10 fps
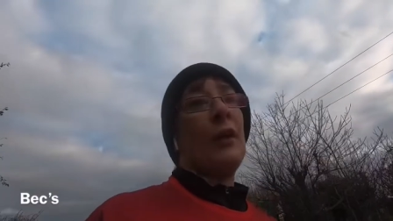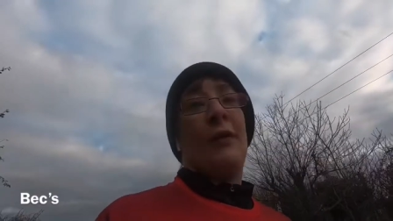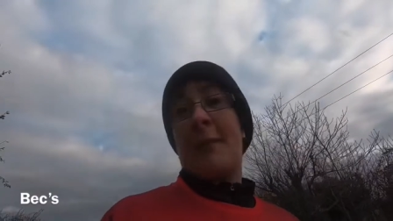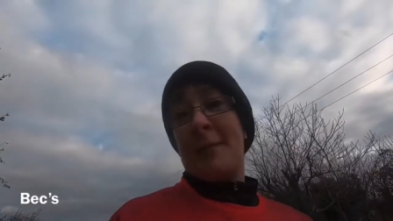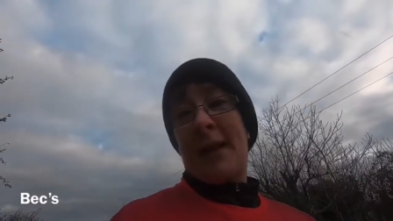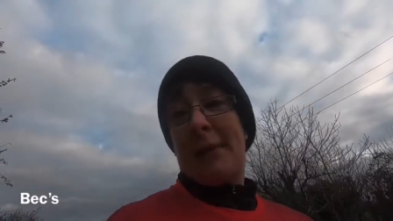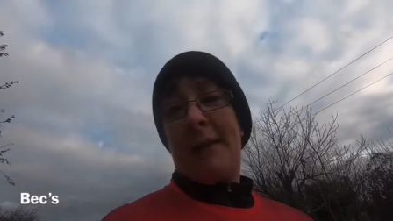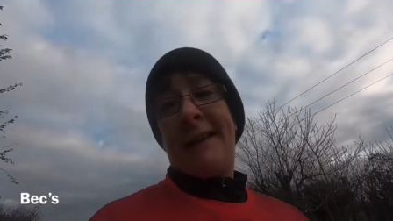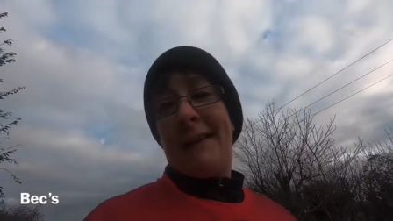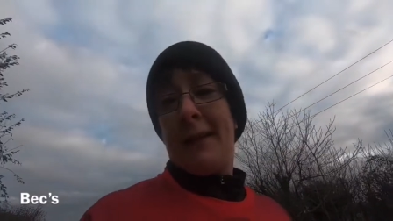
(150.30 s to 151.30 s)
um, I'm
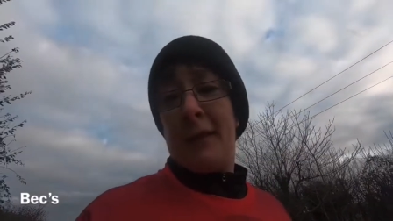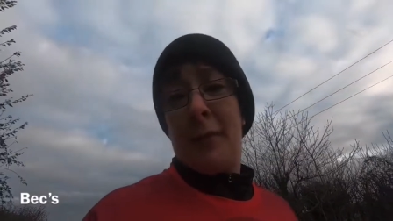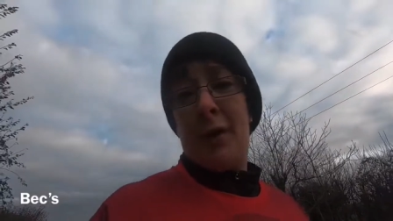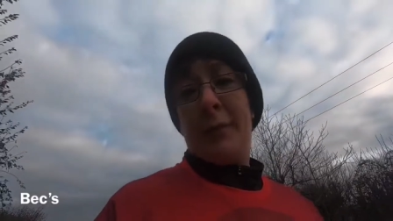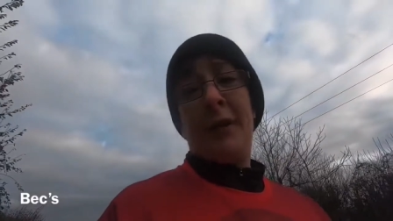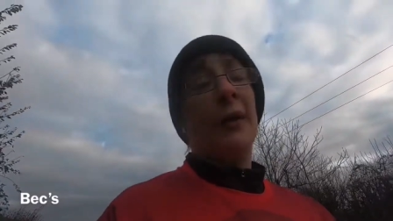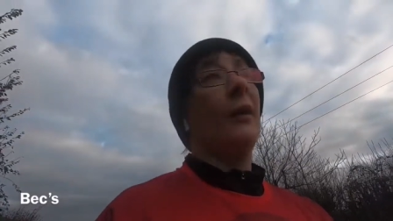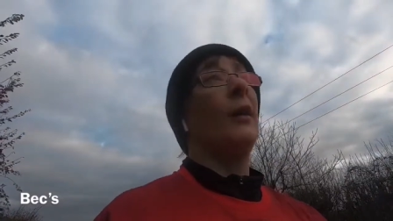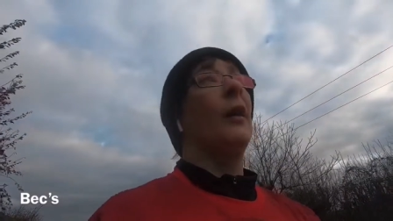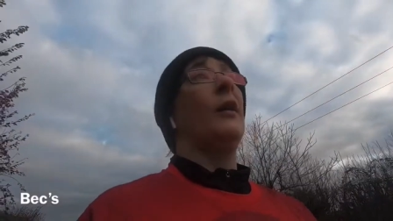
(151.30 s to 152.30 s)
decorating at the moment,
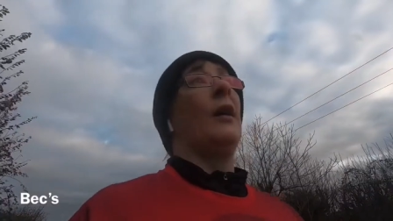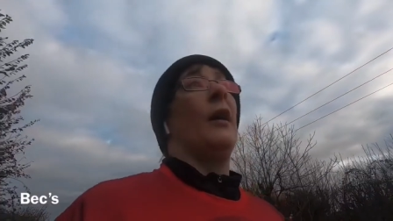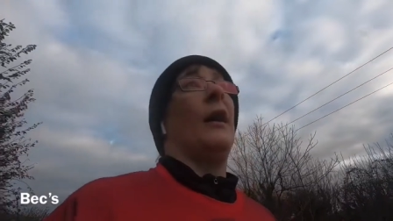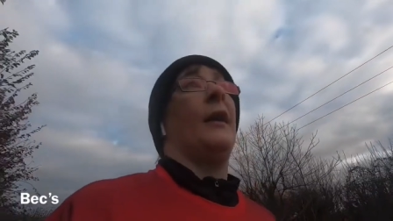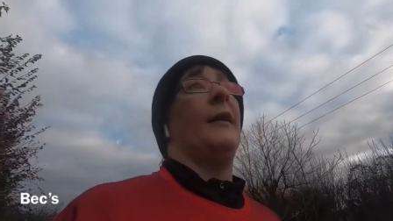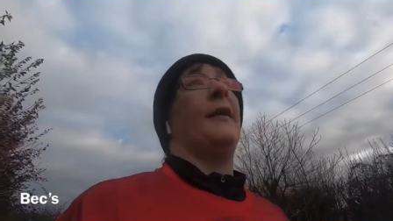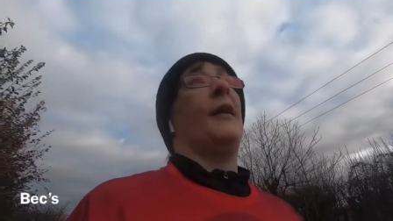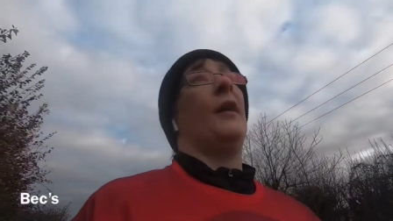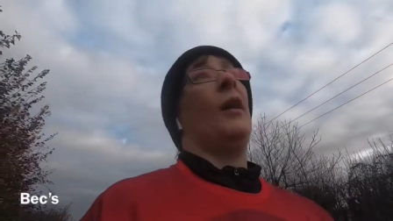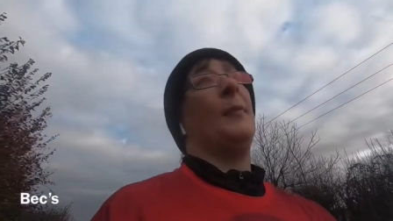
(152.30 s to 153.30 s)
and uh,
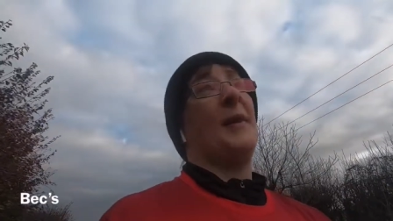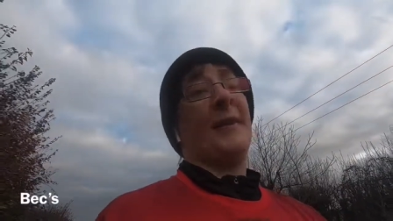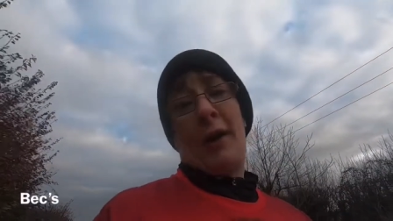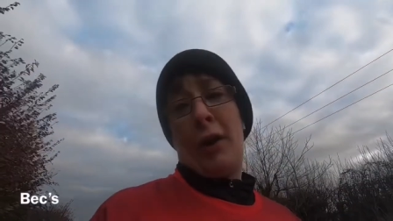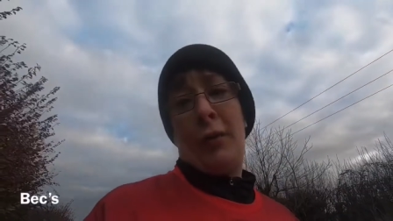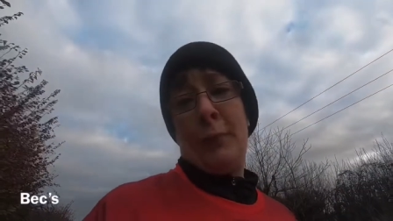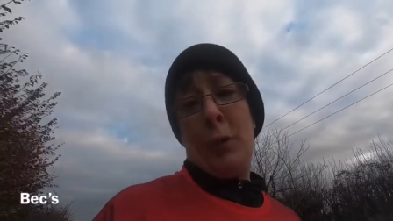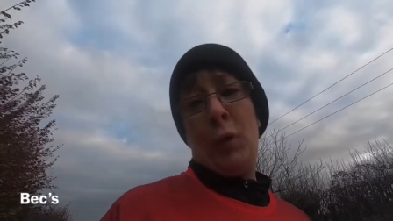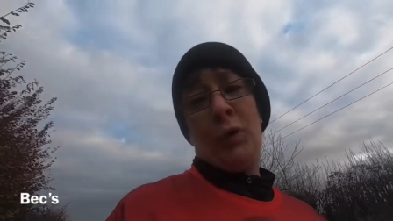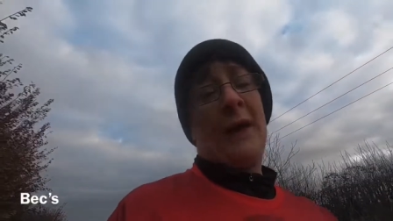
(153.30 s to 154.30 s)
hubby's at home
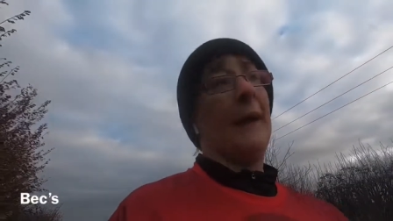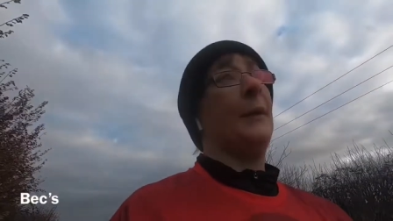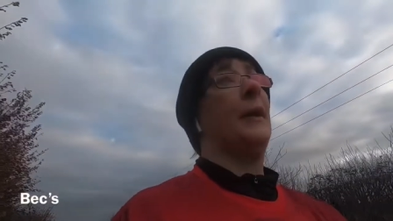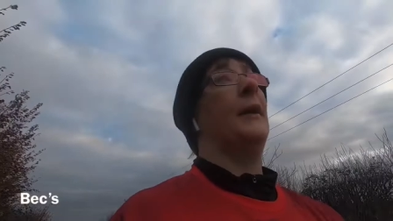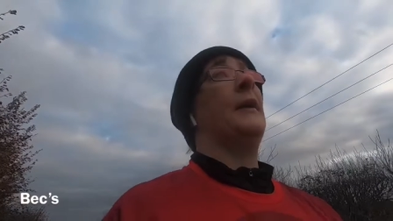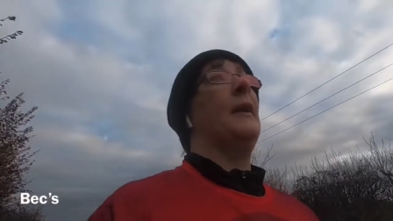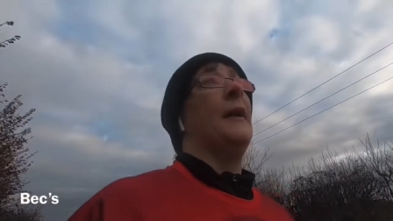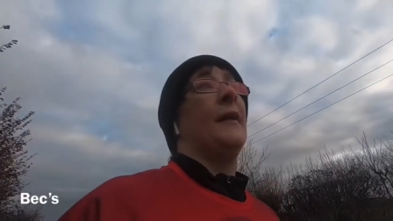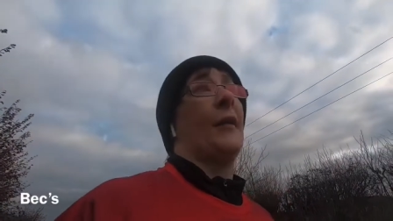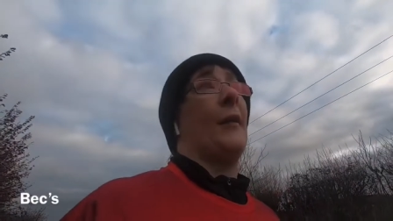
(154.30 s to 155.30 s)
more now,
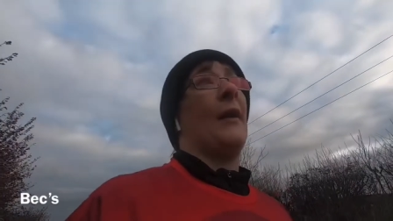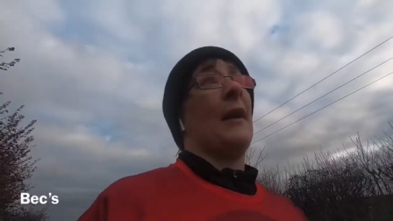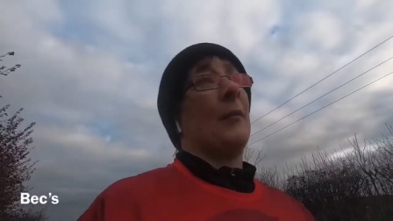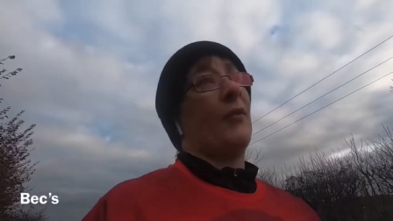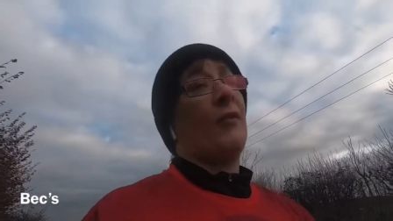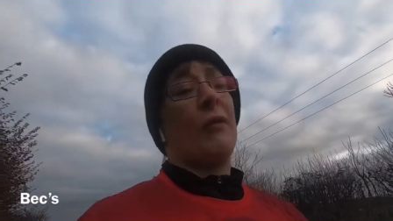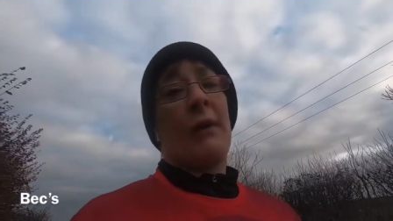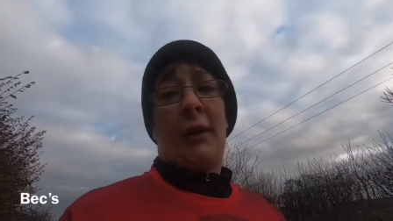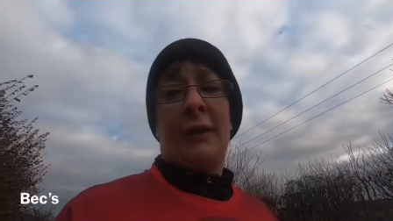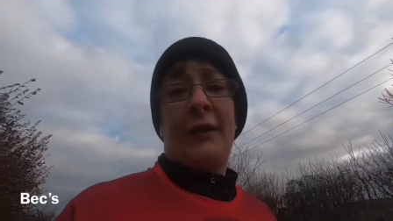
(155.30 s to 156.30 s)
so I am
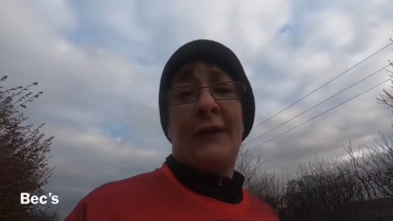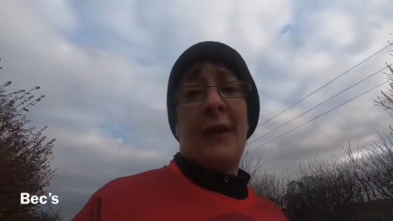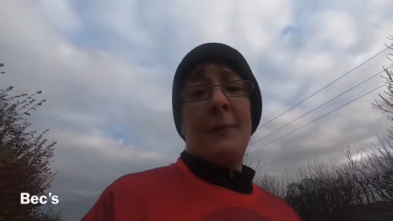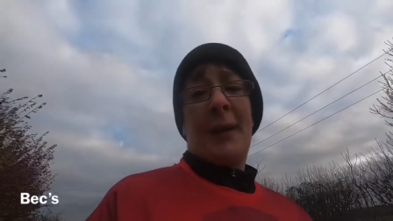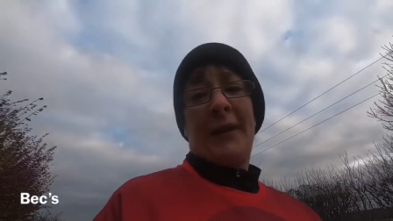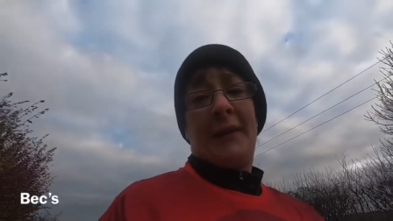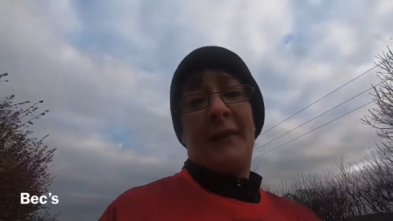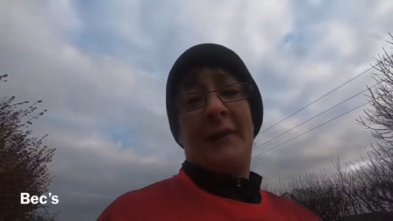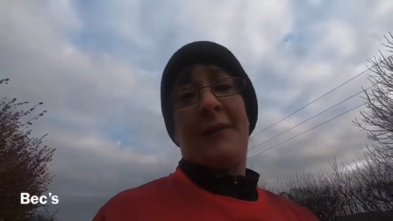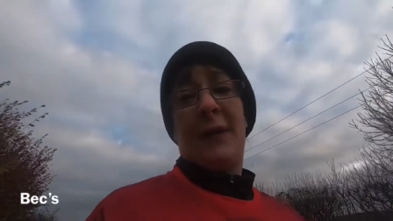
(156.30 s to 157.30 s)
struggling to find places
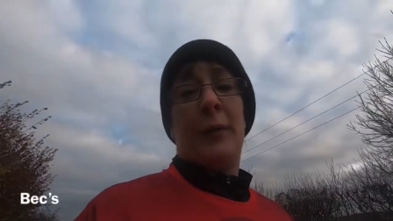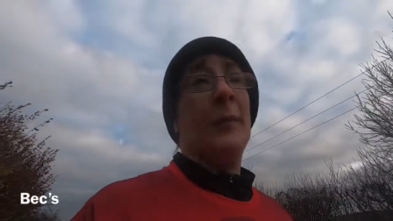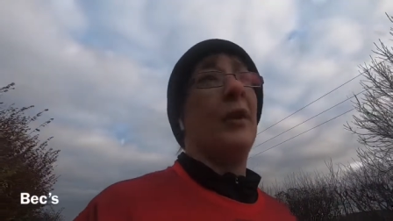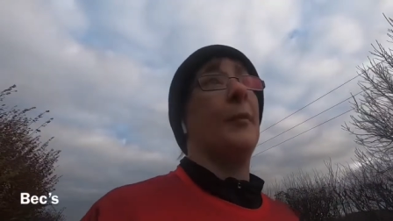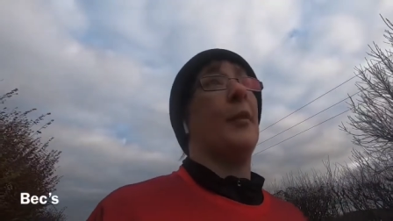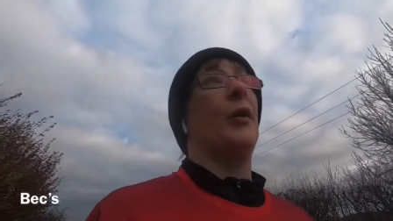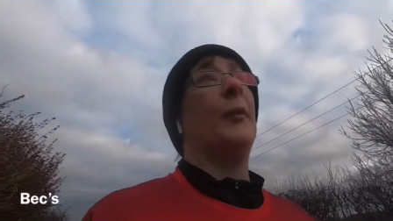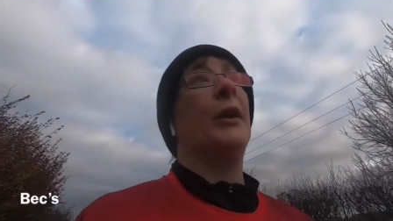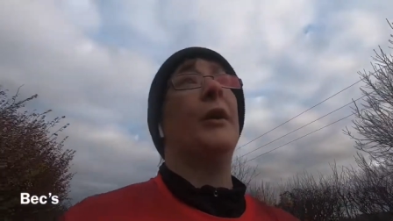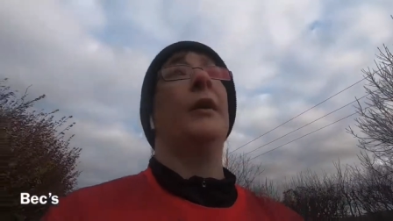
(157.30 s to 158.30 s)
to film at the moment.
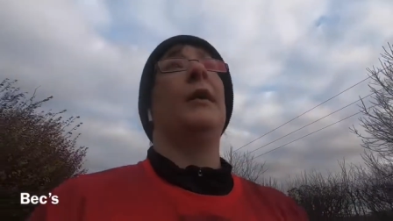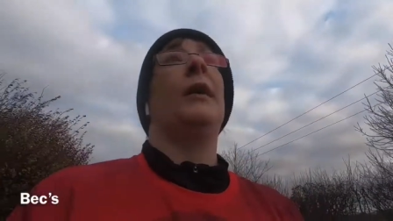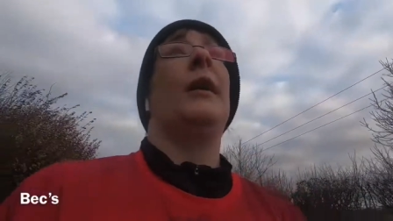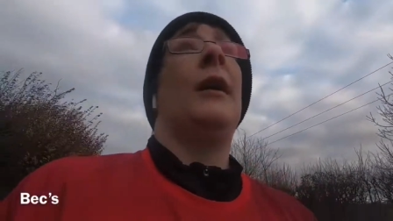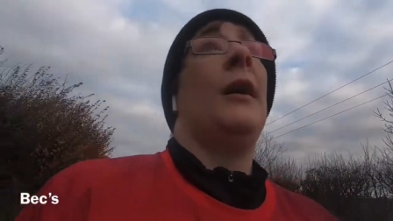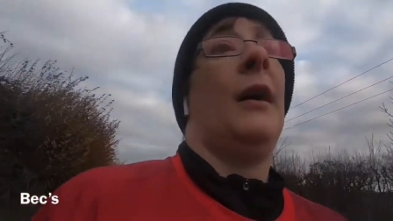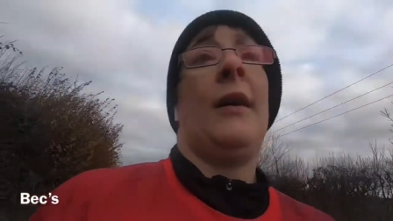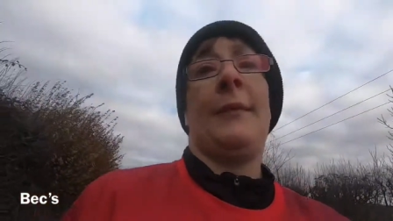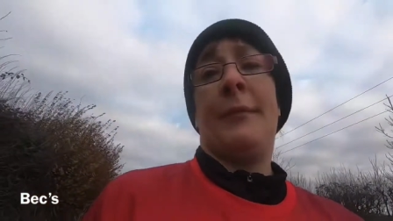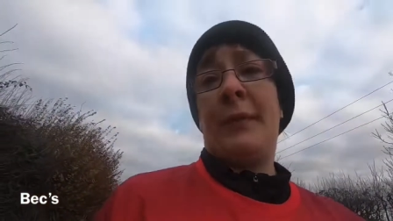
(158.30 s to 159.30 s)

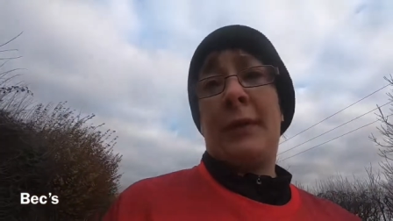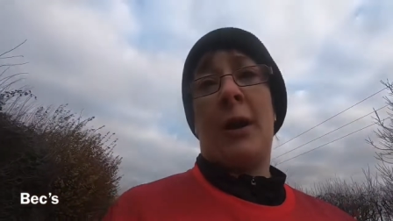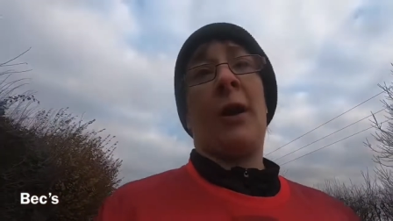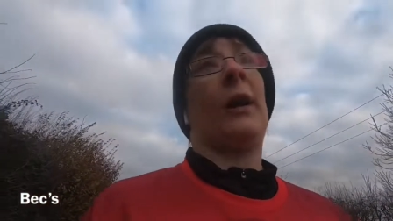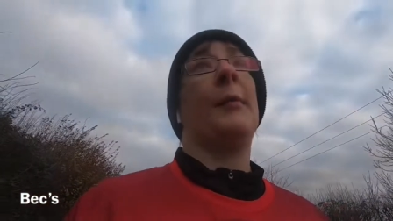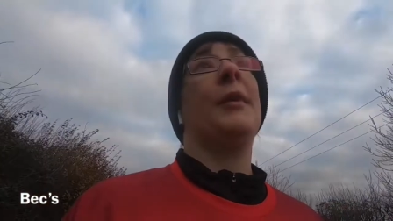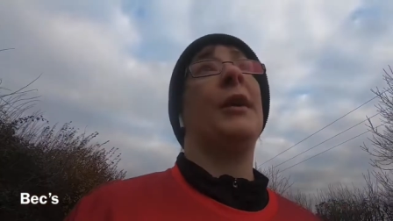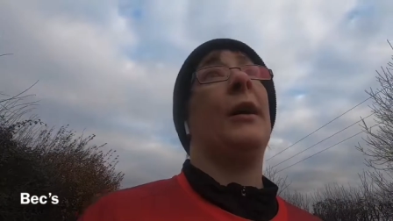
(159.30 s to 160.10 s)
Um, car coming.